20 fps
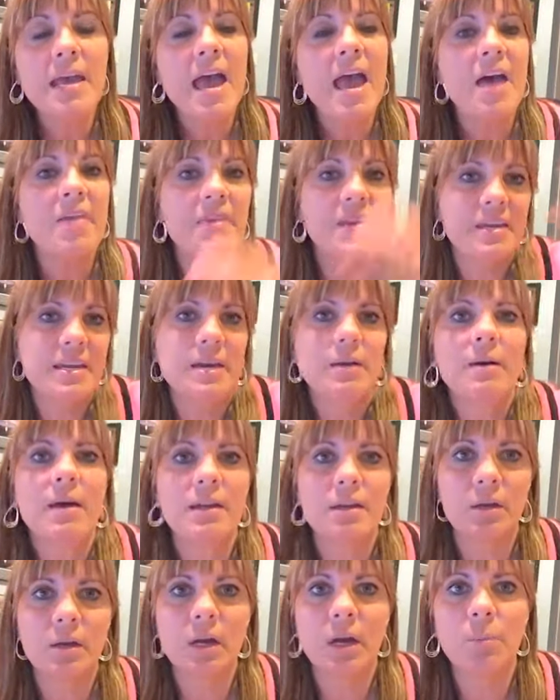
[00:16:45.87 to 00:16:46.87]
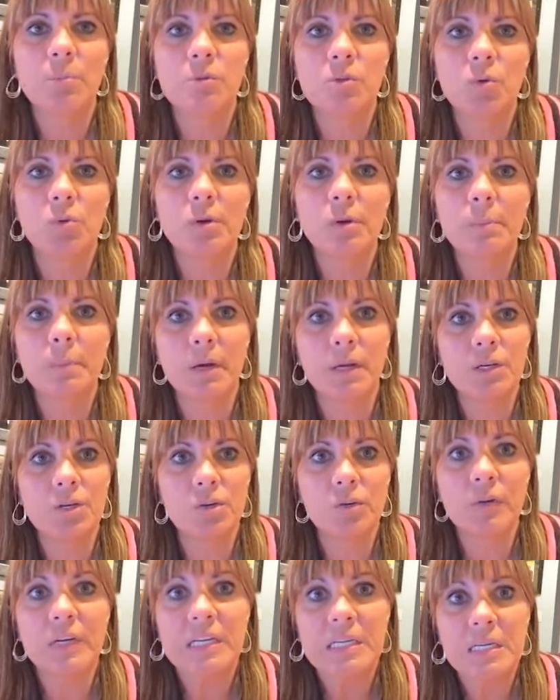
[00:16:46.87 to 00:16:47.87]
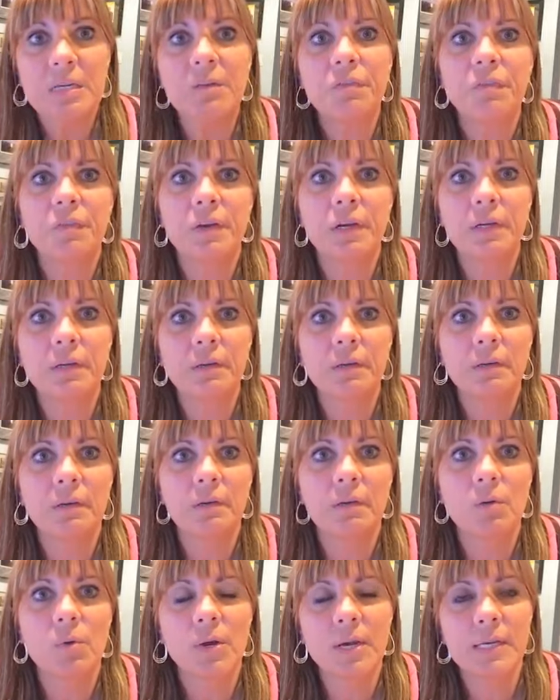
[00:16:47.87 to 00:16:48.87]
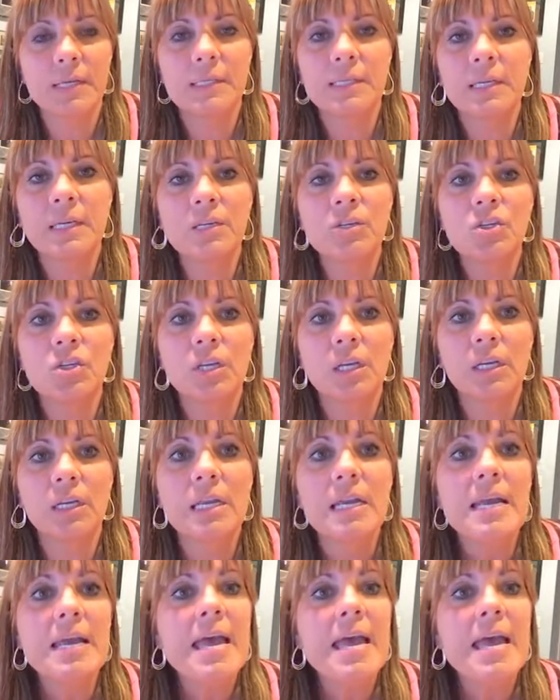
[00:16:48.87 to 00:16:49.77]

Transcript: and they now had to absorb under a different organization